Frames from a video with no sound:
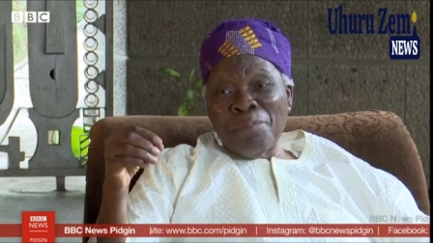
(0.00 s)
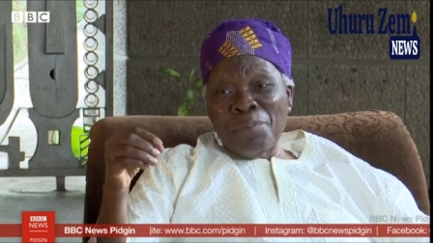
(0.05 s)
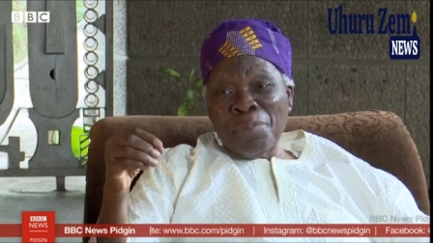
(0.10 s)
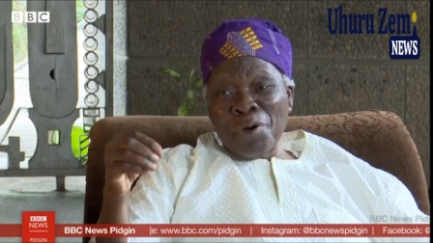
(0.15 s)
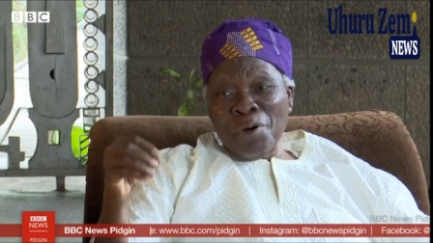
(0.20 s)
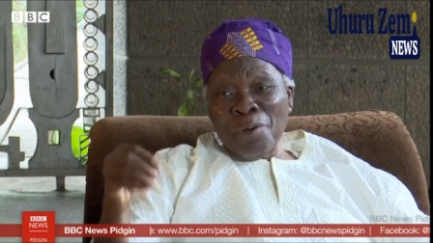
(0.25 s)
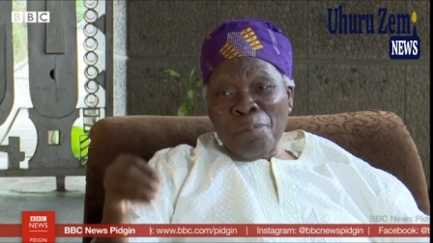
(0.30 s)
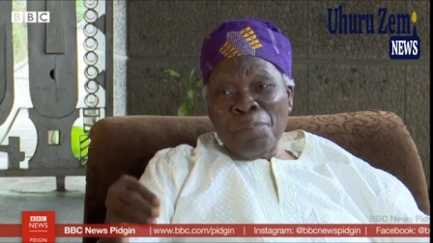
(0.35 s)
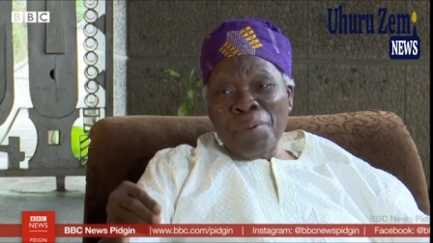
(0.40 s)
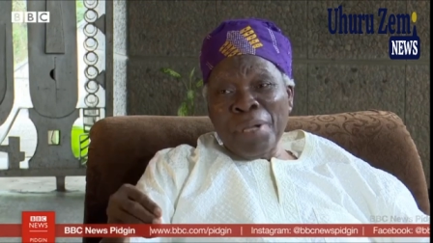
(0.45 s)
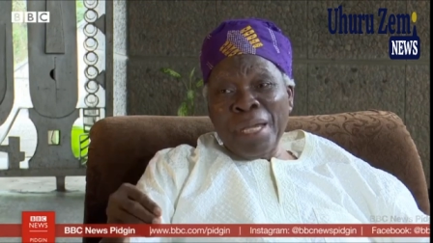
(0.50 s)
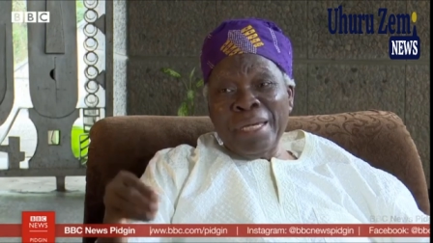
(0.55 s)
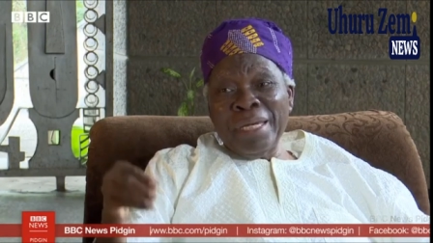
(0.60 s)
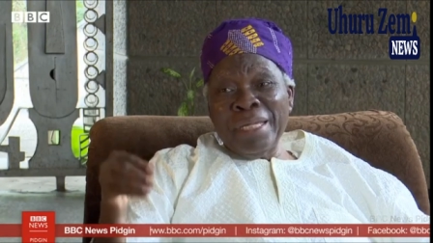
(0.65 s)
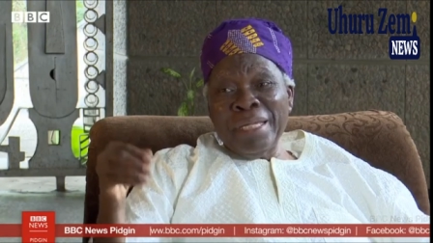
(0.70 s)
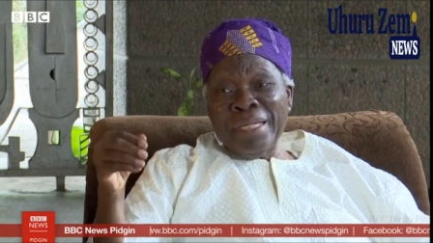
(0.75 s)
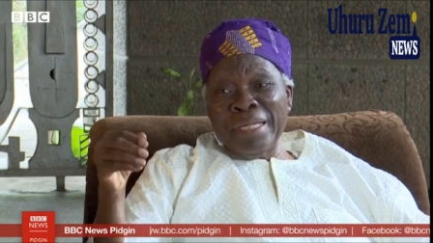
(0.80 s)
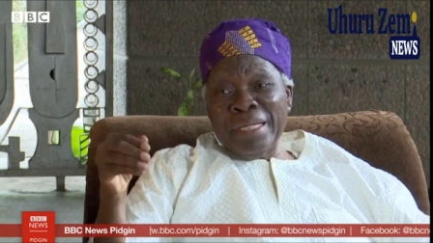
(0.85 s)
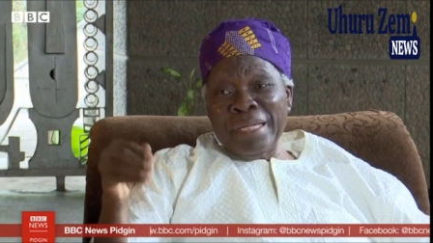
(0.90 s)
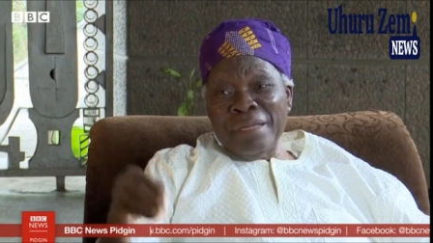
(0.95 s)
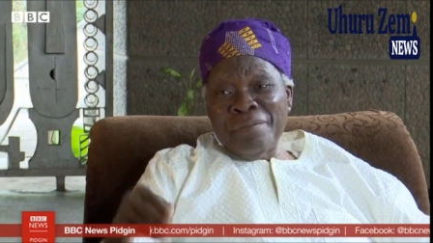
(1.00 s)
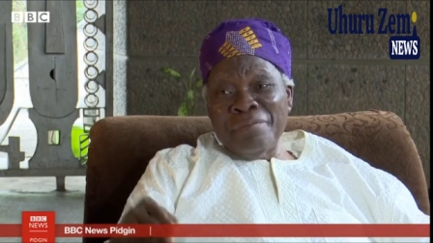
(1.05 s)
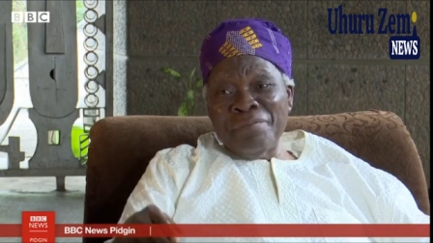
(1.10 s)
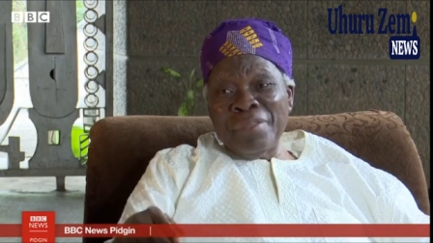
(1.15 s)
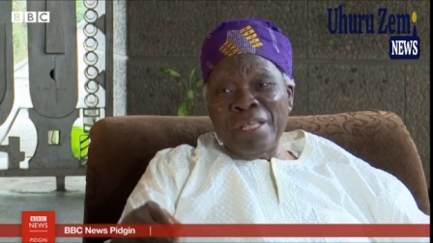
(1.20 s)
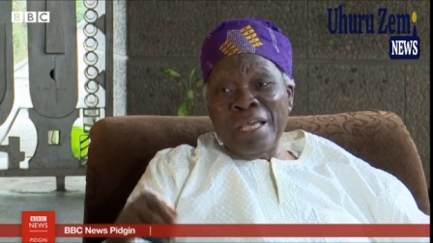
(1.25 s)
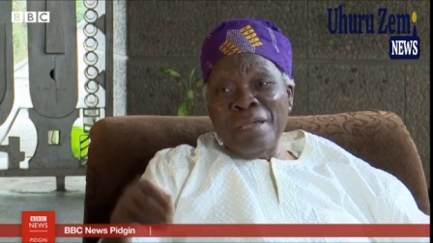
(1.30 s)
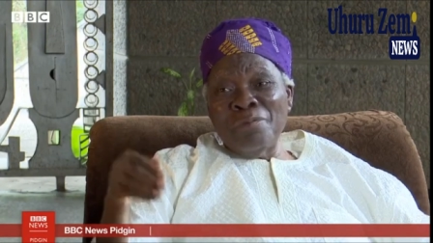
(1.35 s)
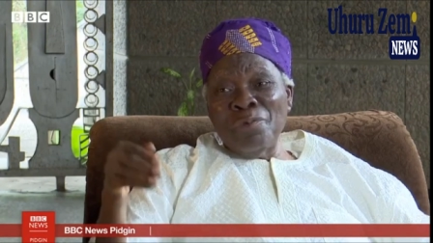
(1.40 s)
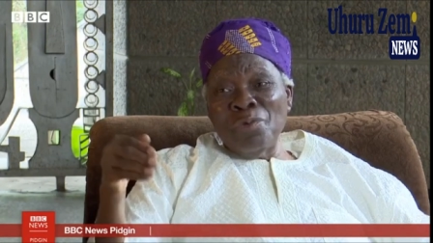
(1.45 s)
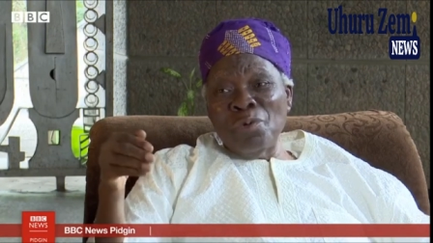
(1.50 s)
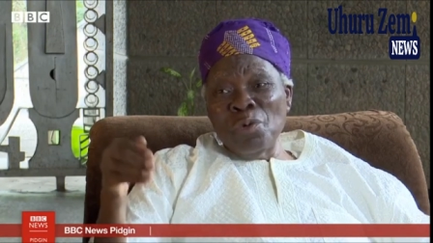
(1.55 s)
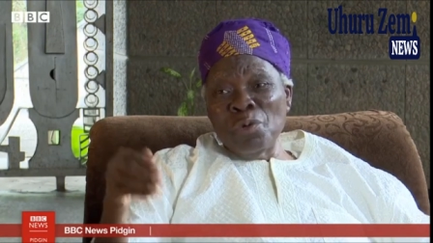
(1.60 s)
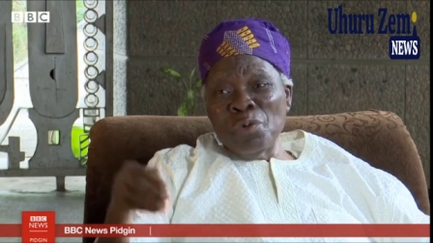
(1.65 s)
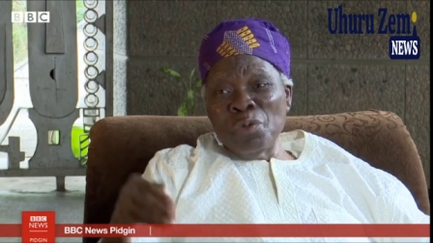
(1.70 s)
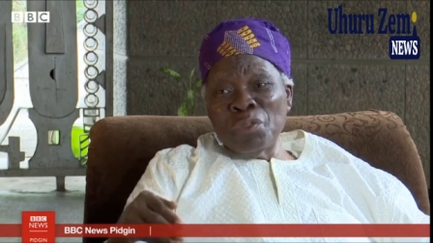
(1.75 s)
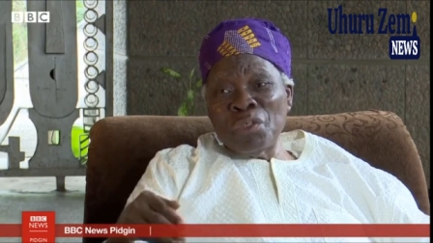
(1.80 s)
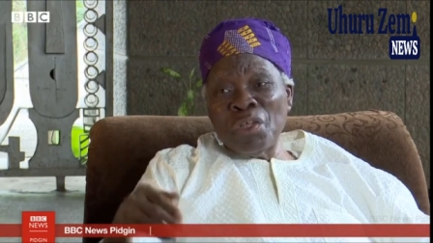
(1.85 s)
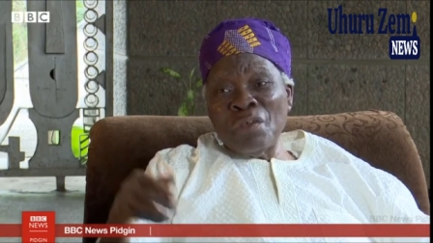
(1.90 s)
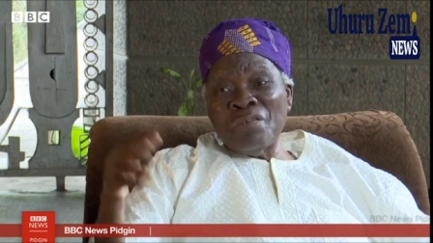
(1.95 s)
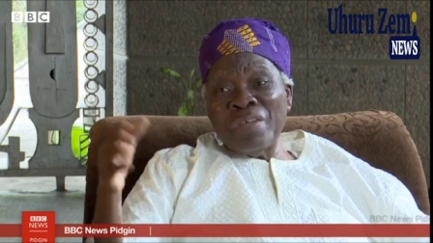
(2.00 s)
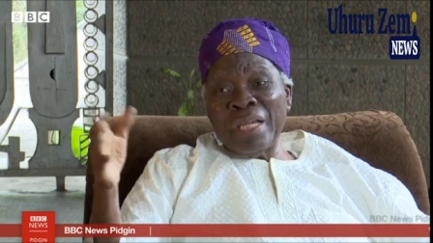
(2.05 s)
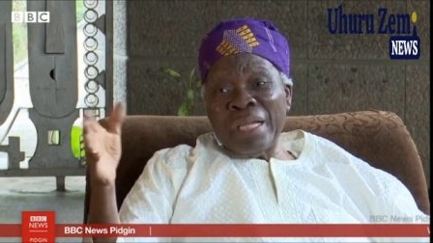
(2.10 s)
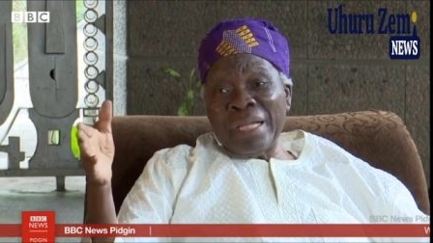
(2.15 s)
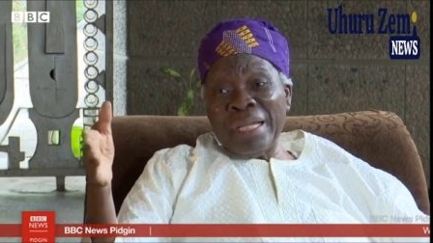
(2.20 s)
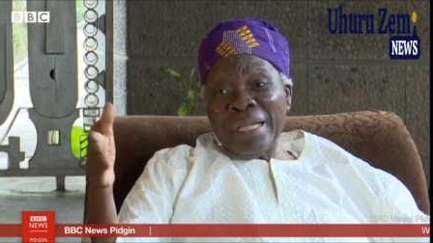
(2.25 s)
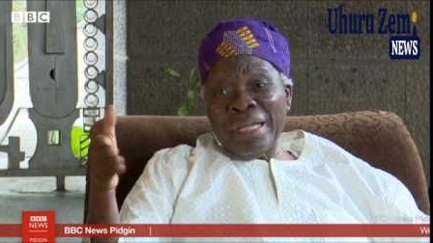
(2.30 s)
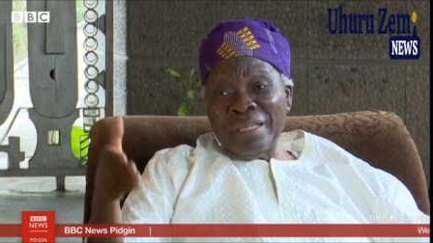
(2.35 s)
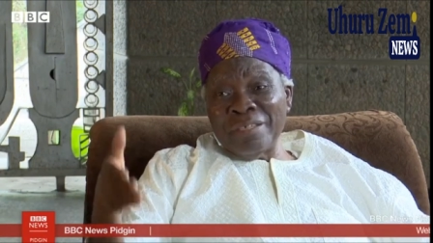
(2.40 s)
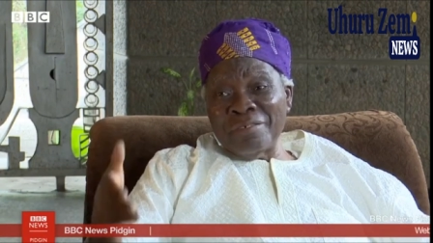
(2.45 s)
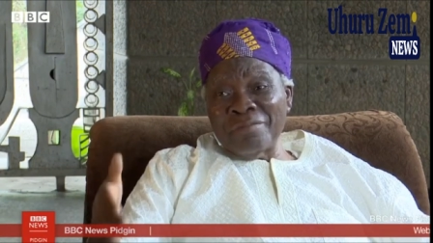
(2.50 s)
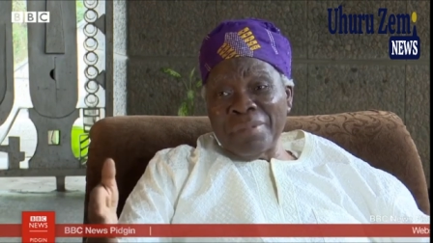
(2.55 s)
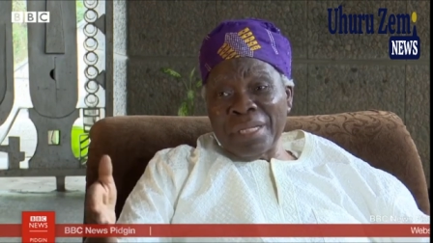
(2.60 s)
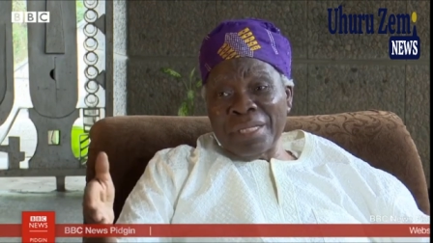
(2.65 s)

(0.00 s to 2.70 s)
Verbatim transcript: Properly give them rules of engagement